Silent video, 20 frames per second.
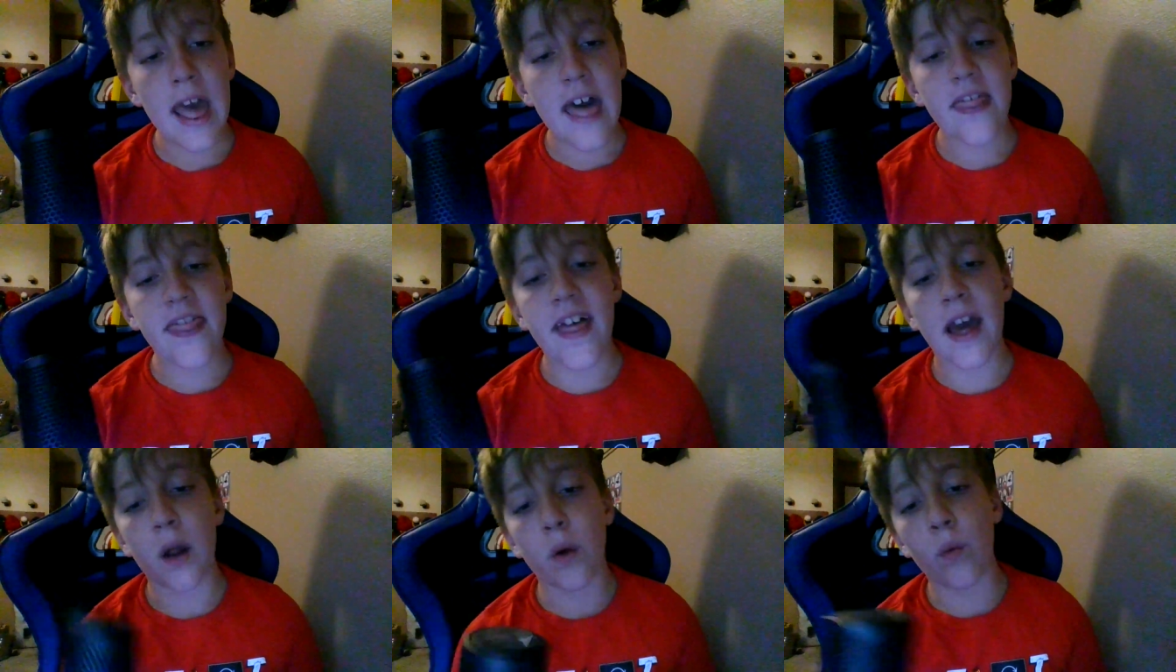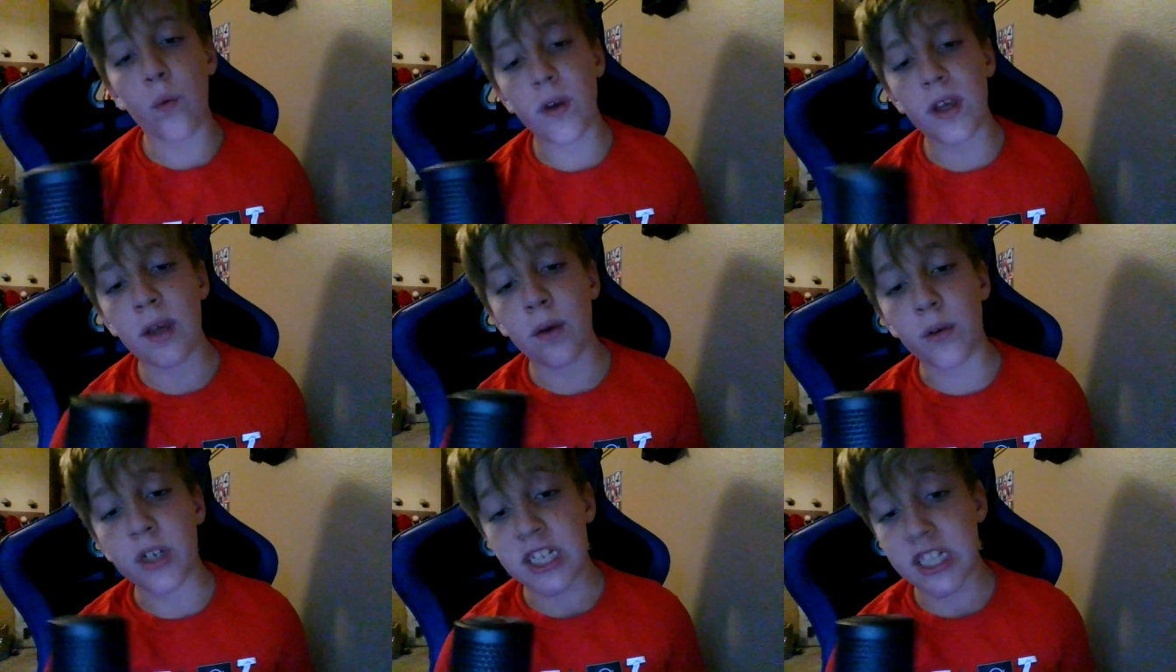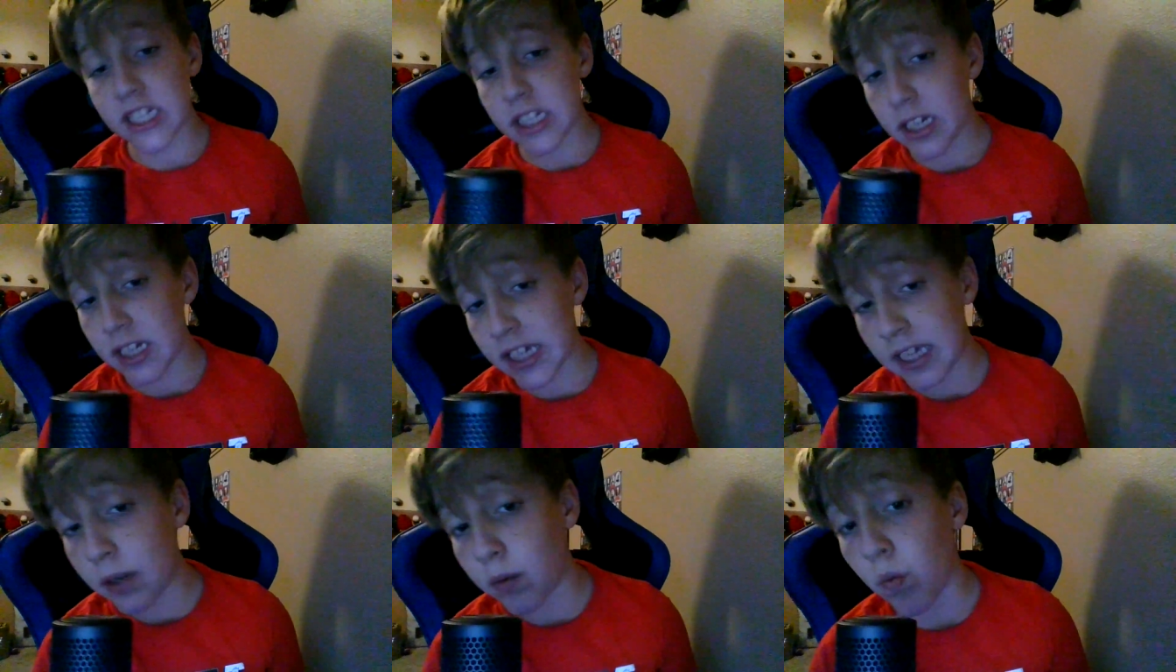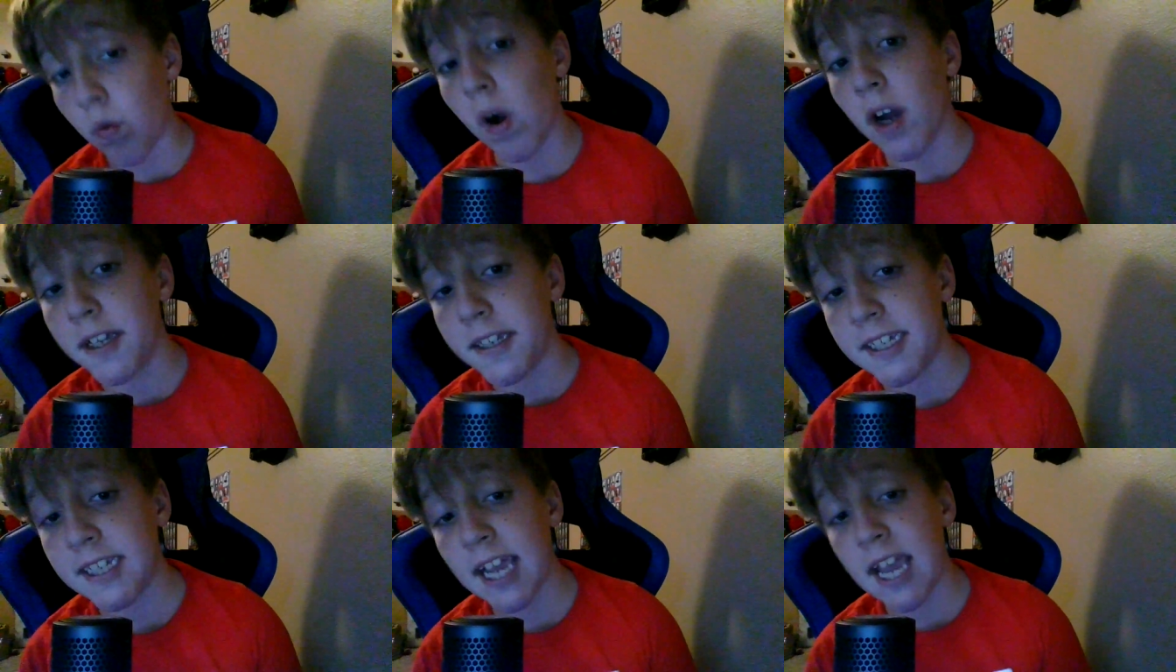that he was he
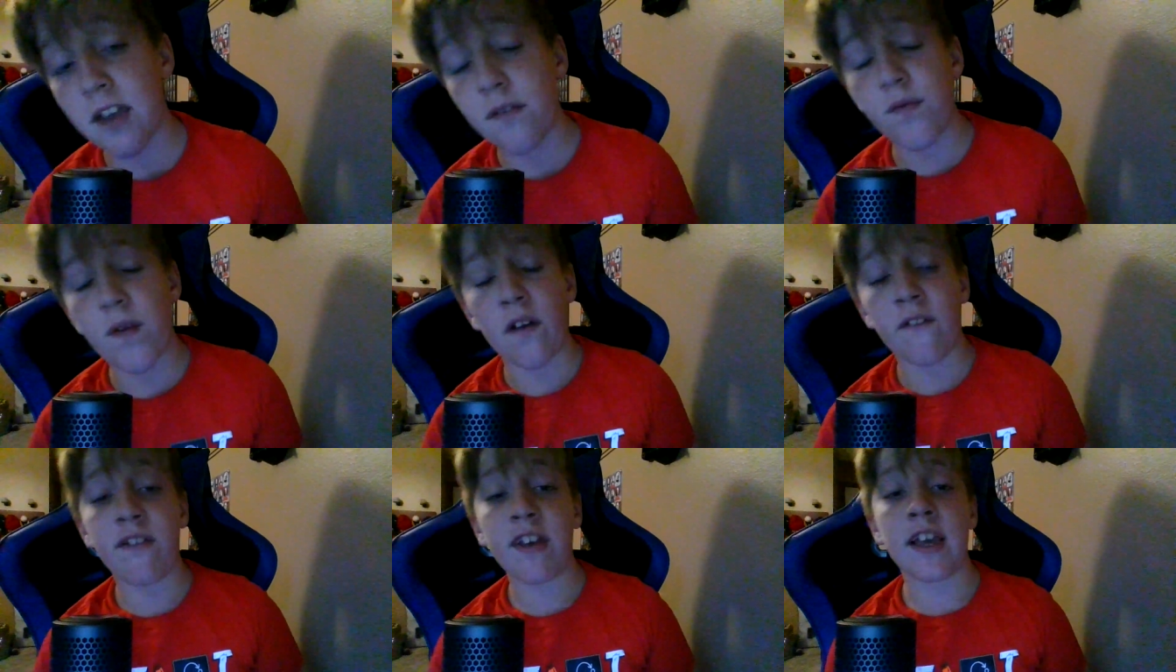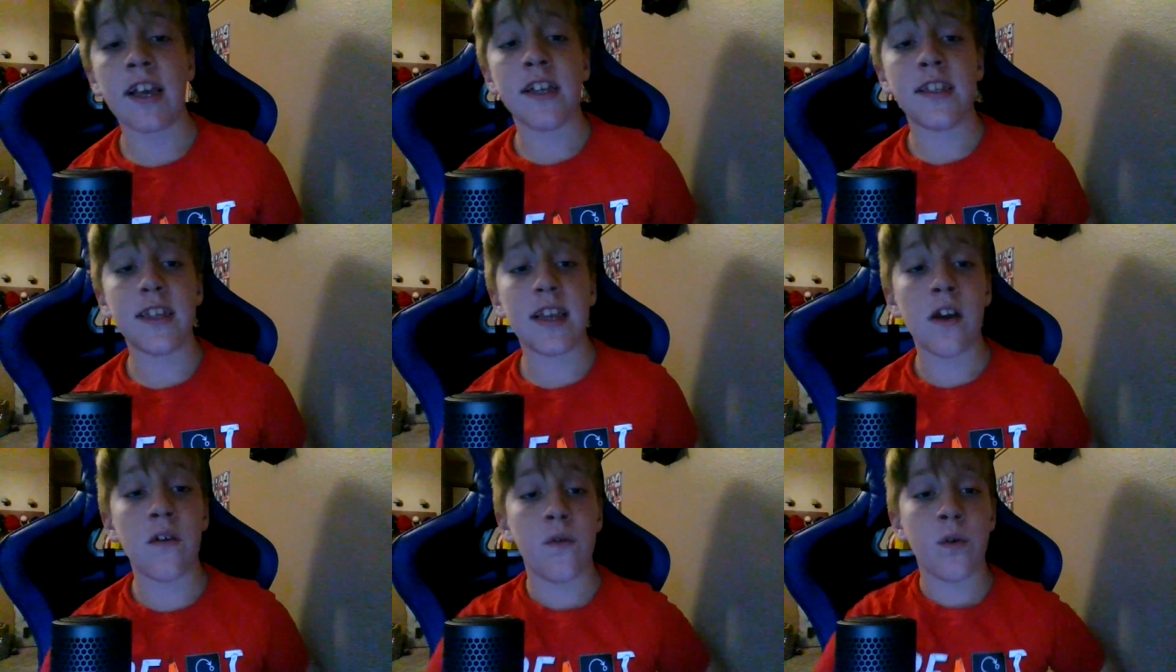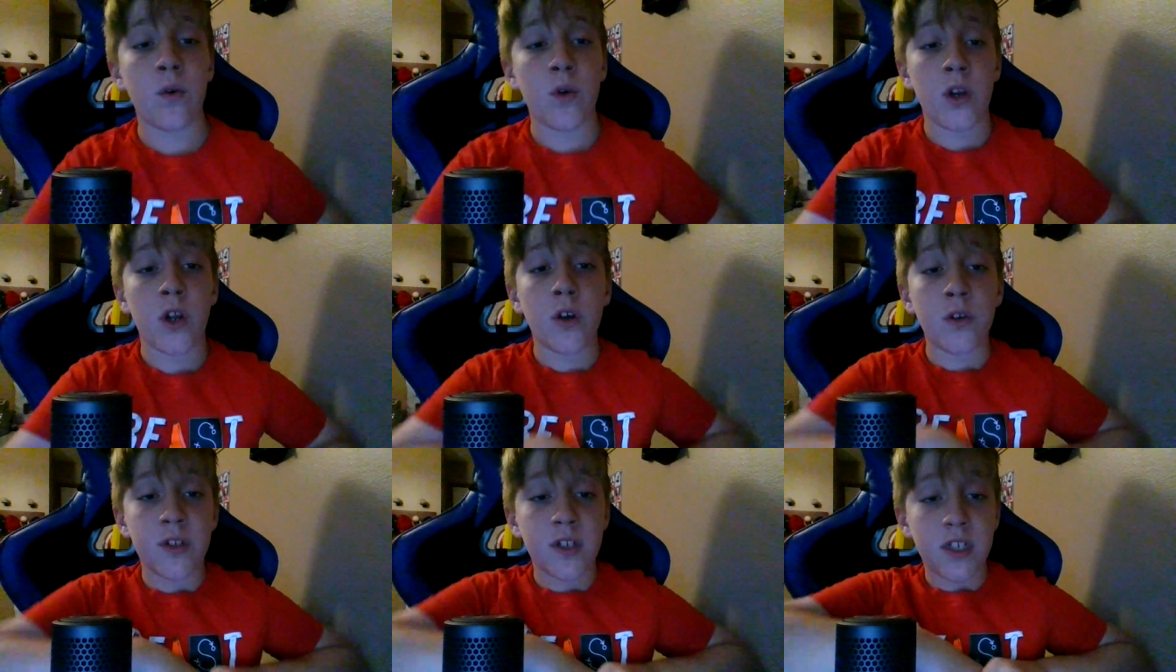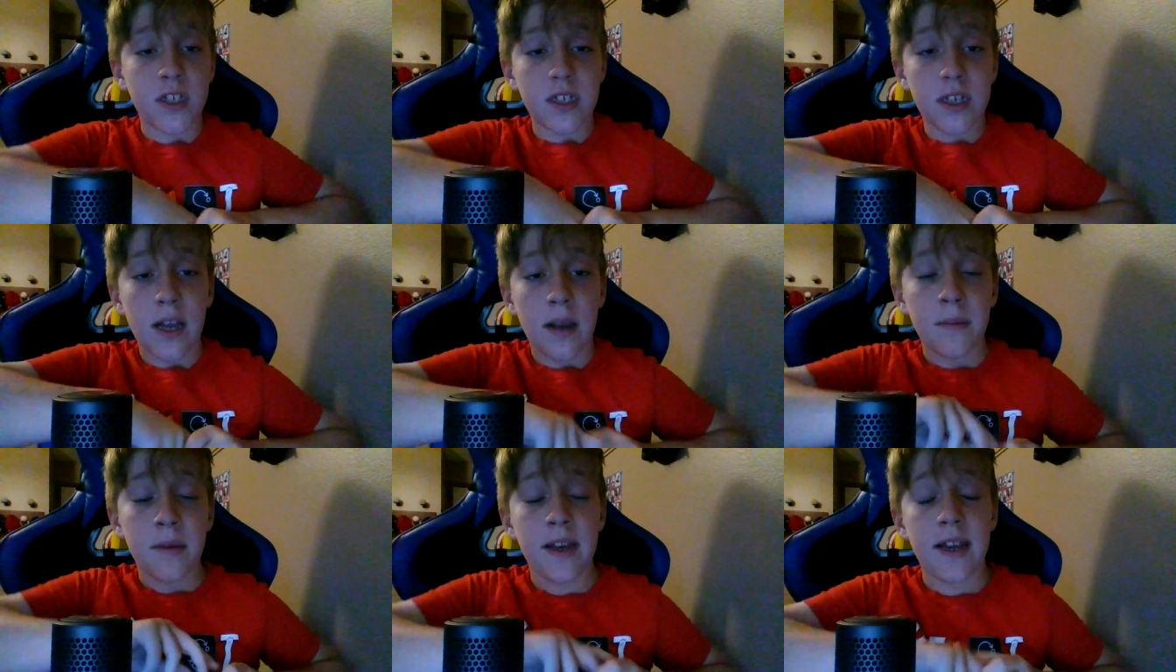was safe. I think it's everyone else.
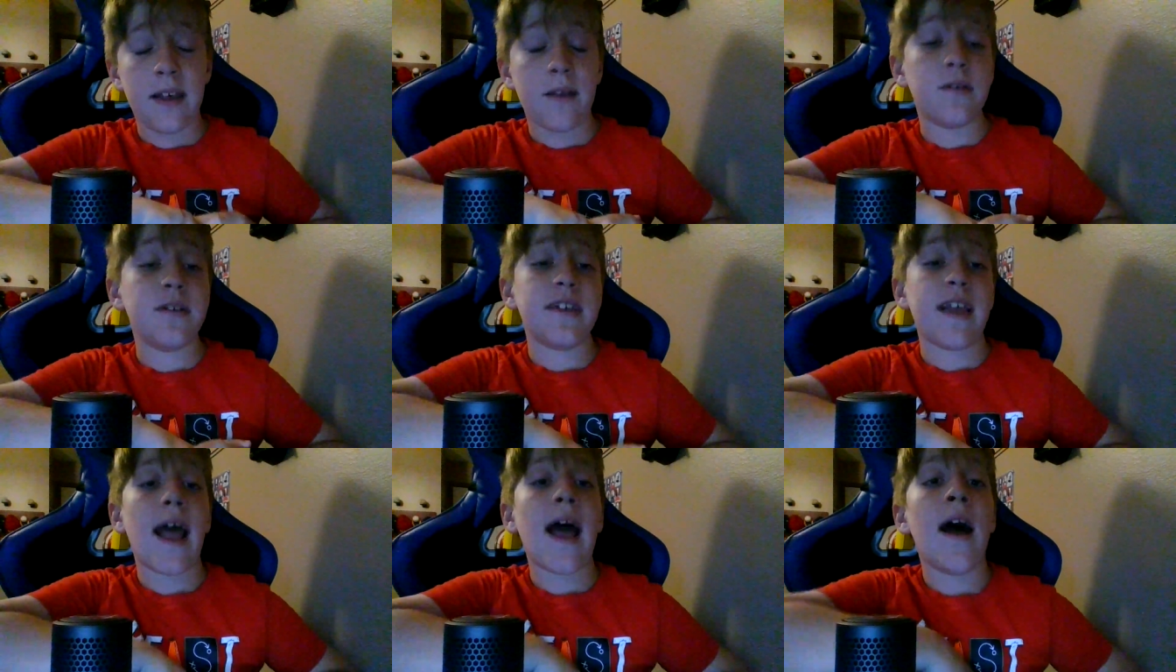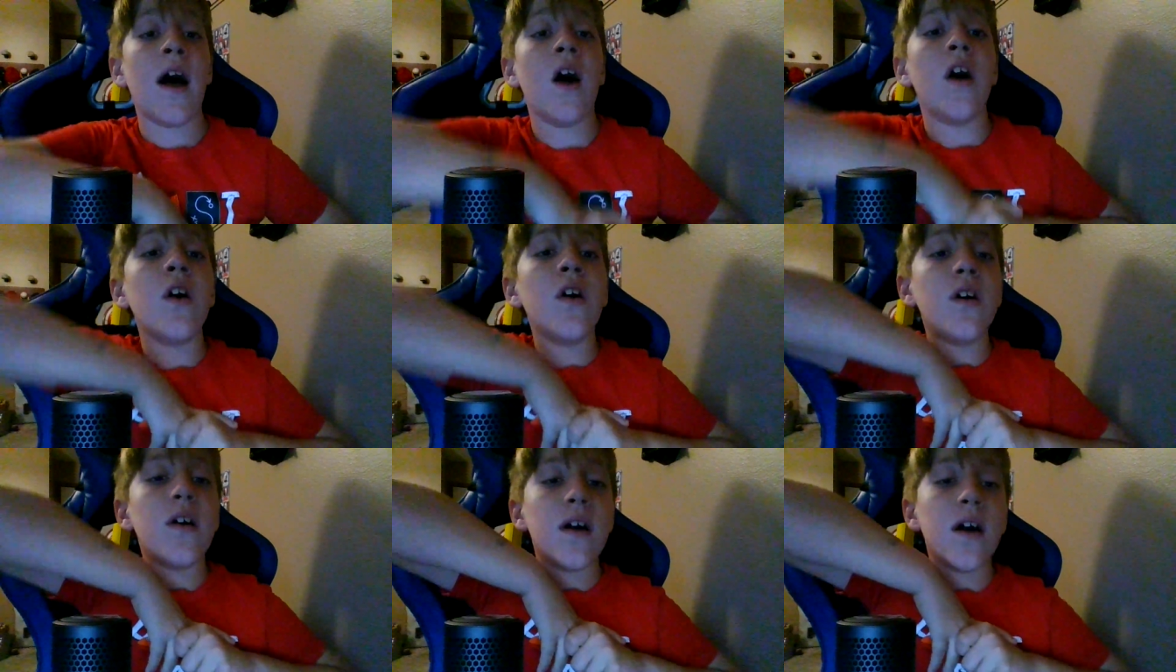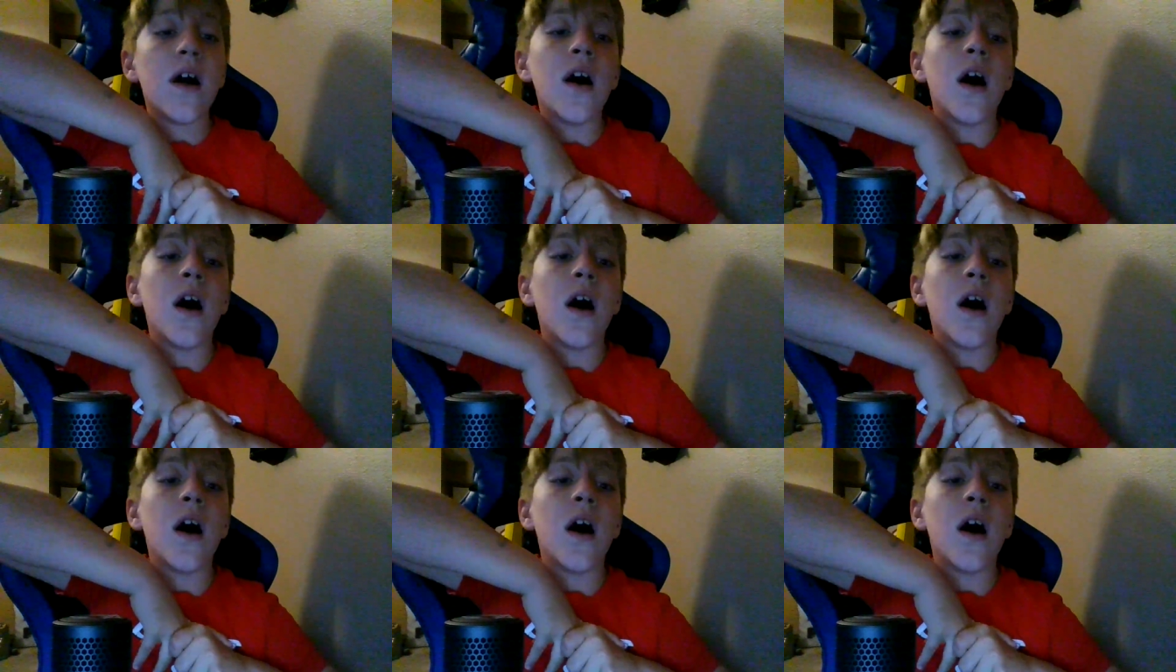I mean, he was out.